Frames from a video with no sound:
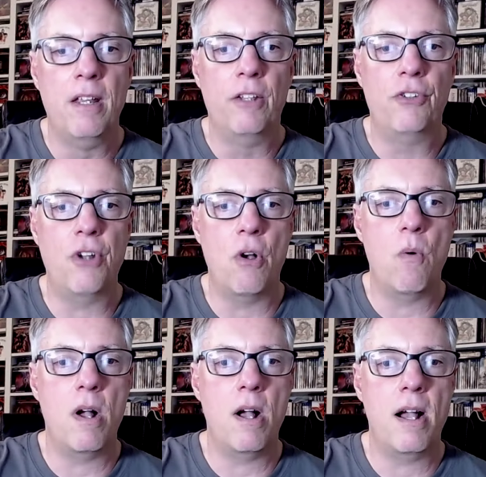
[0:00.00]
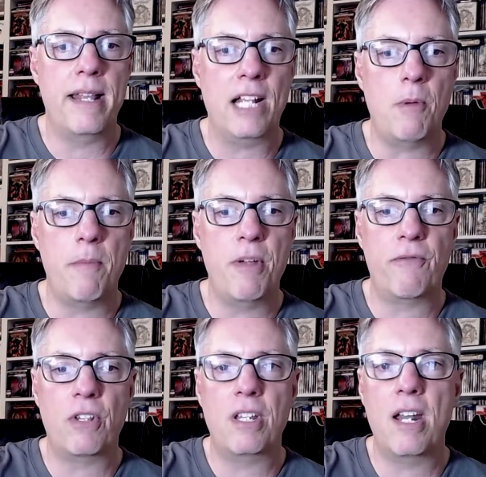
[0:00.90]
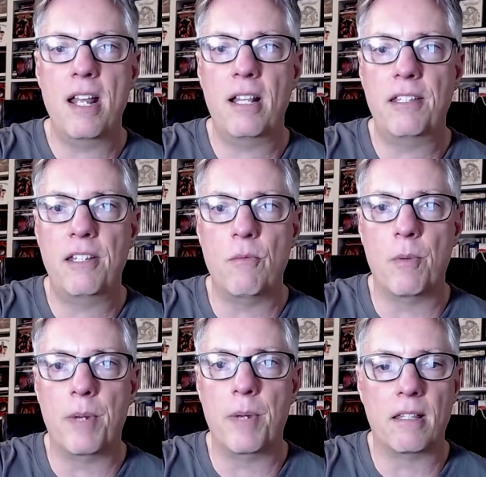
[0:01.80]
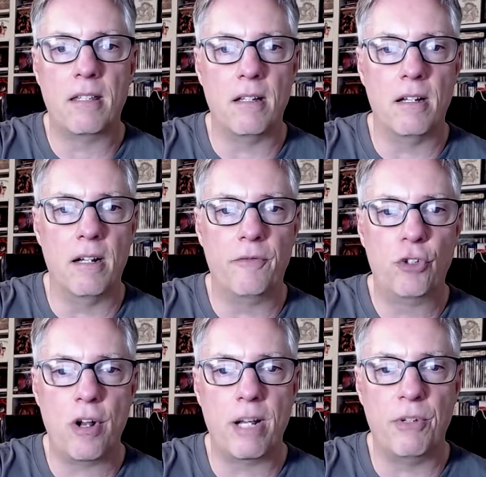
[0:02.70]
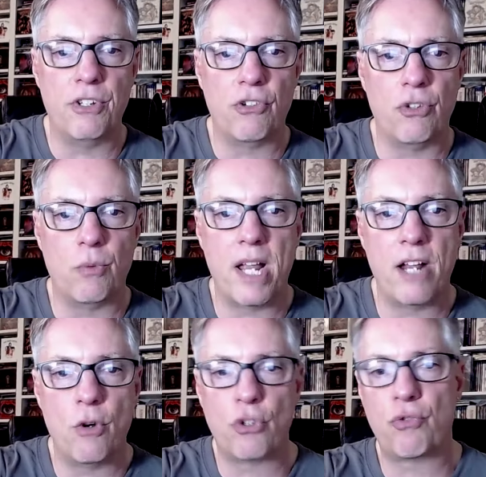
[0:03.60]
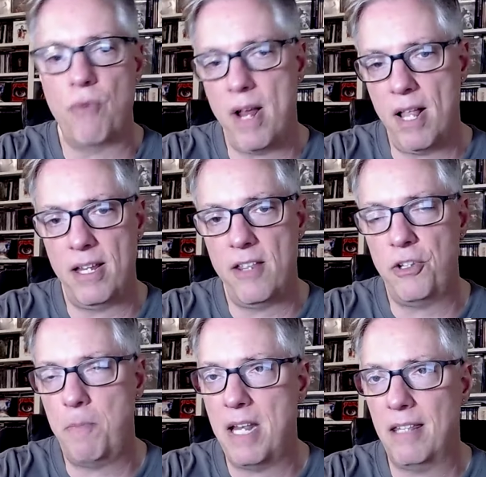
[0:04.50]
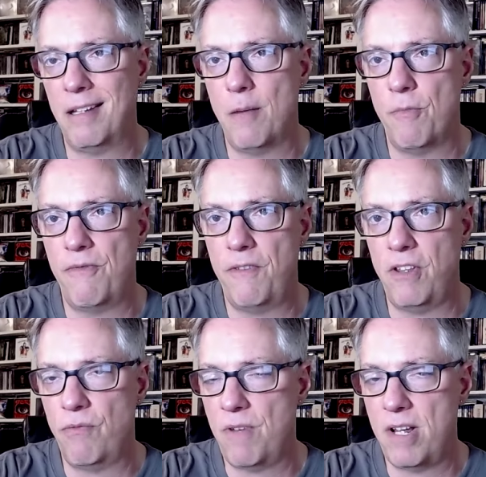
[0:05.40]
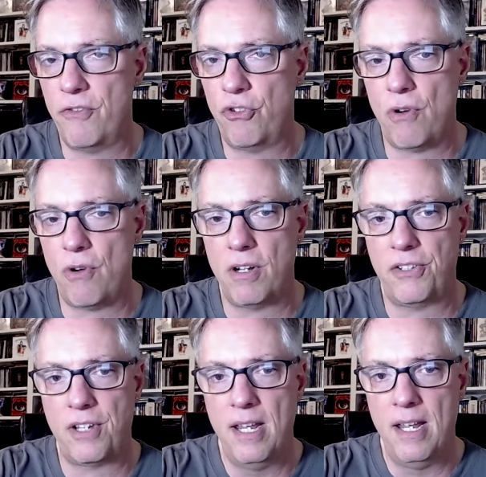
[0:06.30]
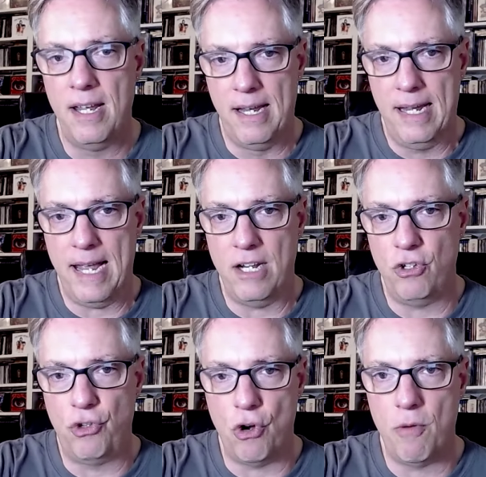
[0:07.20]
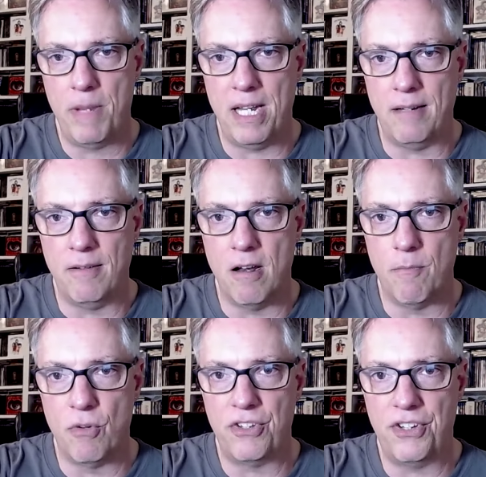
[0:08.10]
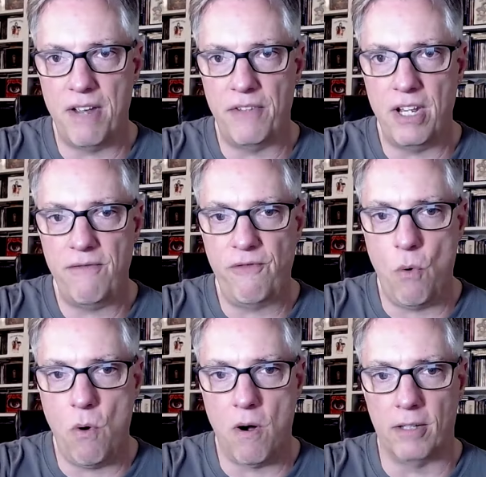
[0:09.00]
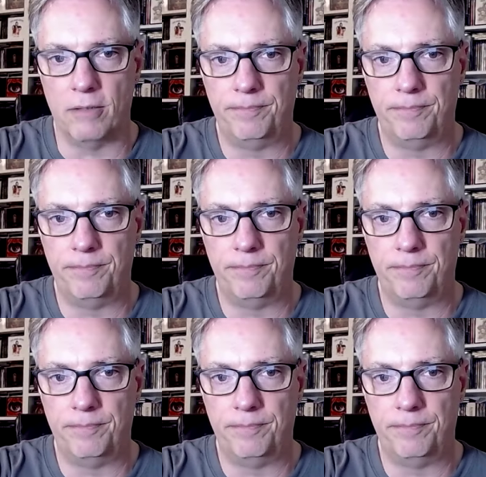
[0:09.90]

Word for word: So uh, that's my pick for today. Let's see what we got. Uh, charting positions. We got in Australia, this made it to number 53 on the charts, and in Germany, number 74.